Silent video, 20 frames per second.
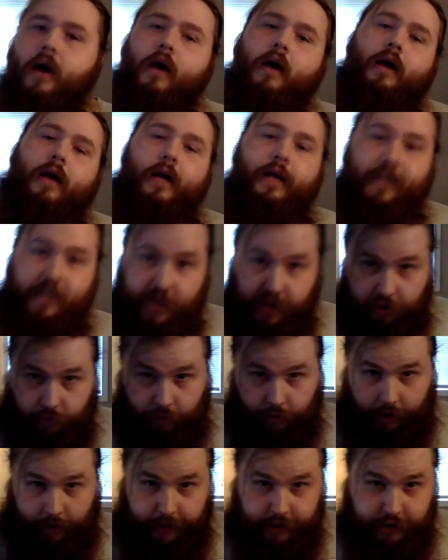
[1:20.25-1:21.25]

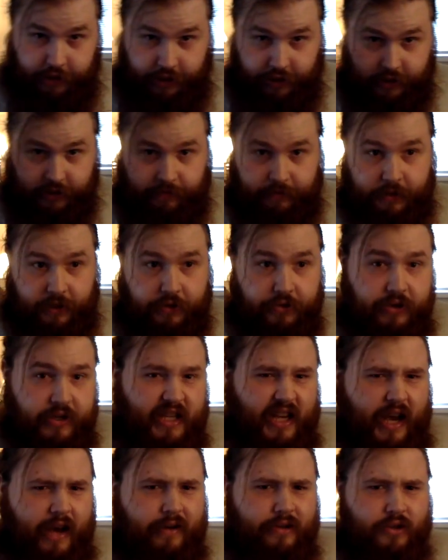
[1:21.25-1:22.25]
continuations of series.
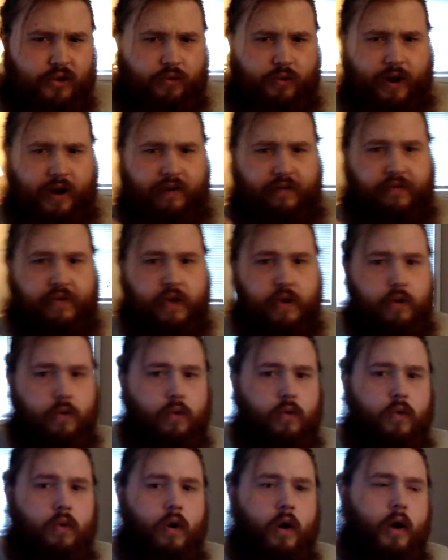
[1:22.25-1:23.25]
I also read a
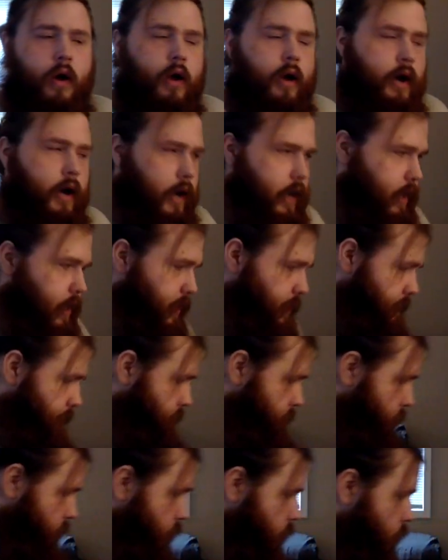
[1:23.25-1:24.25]
few
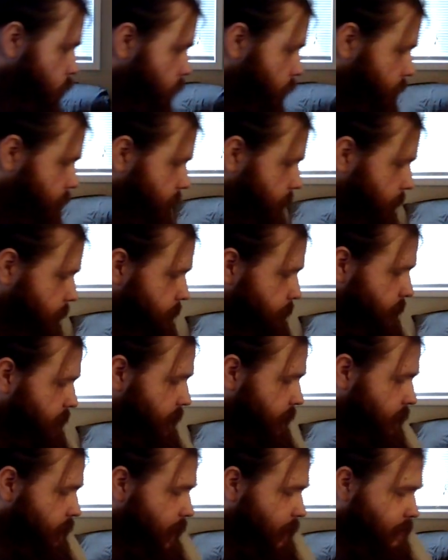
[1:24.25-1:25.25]
new ones this
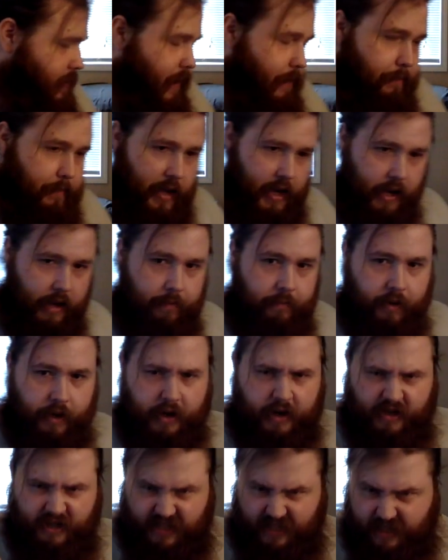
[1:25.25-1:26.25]
month. Not that many,
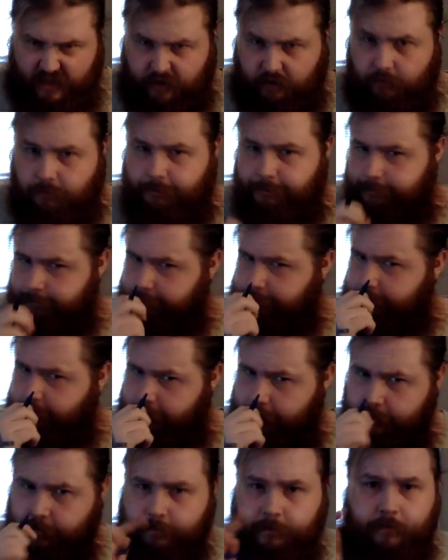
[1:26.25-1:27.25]
but still
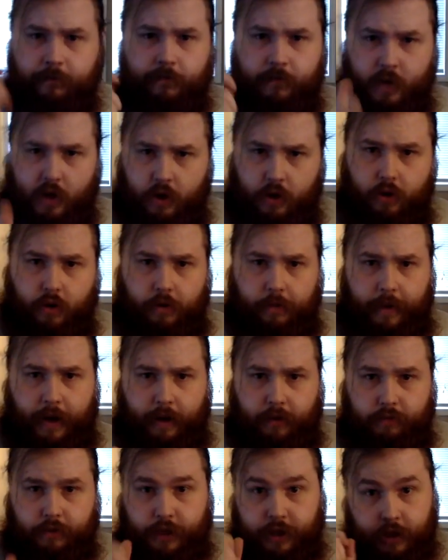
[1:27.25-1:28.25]
a good
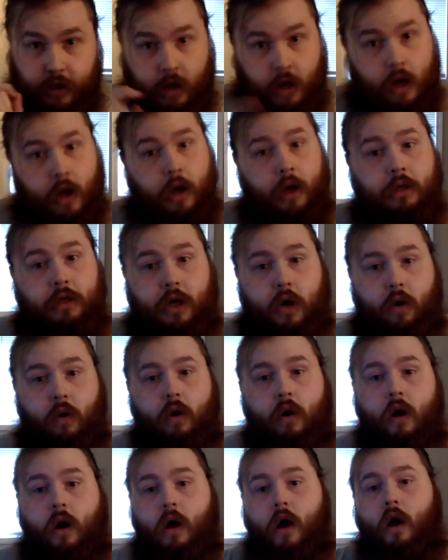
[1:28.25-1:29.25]
amount. So,
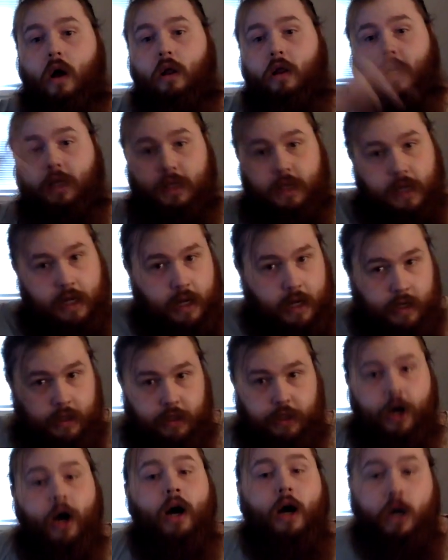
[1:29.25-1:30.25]
let's get into
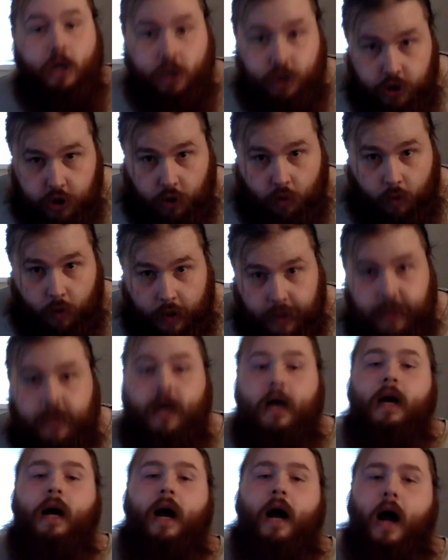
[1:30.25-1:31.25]
what
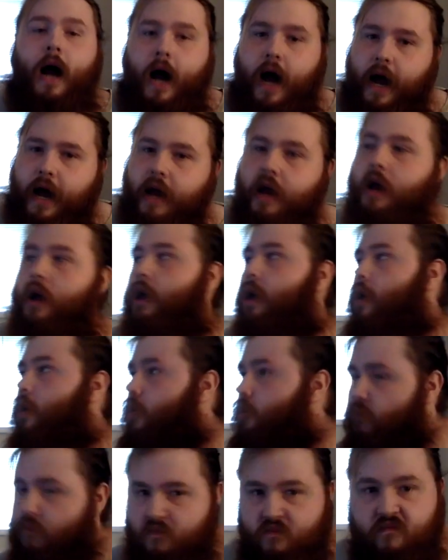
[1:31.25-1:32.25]
I
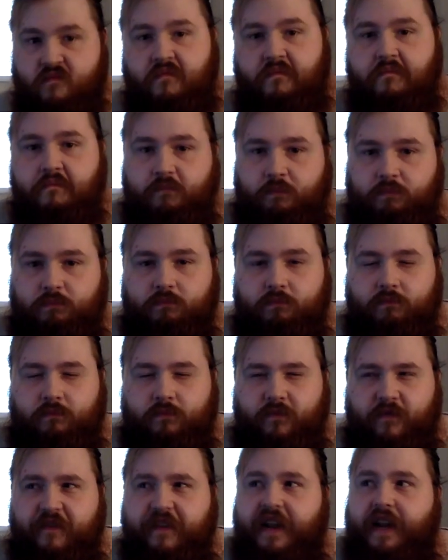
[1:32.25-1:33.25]

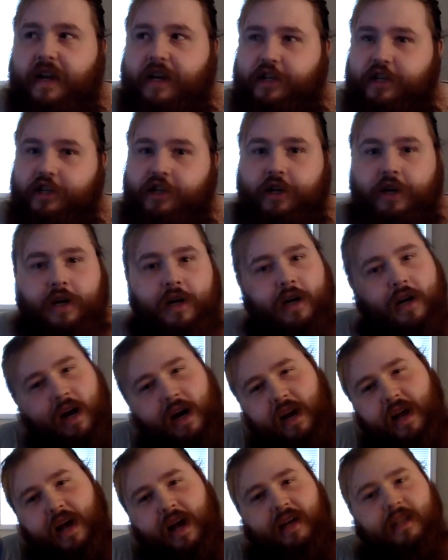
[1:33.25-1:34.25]
finished.
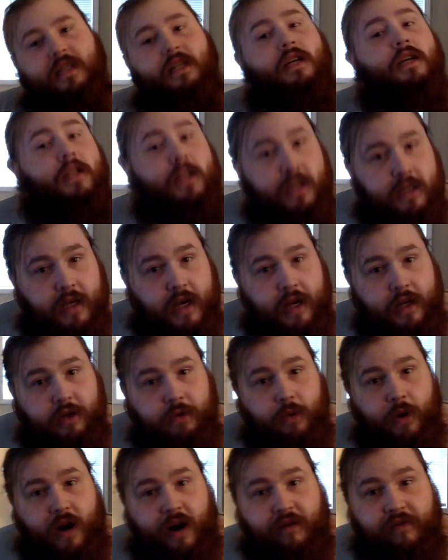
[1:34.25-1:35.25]
Yes, let's get into
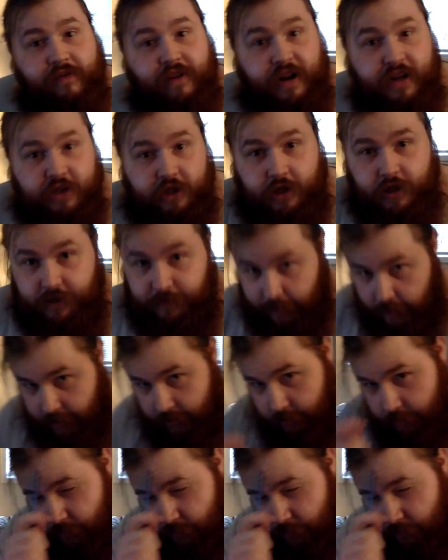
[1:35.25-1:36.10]
what I finished this month.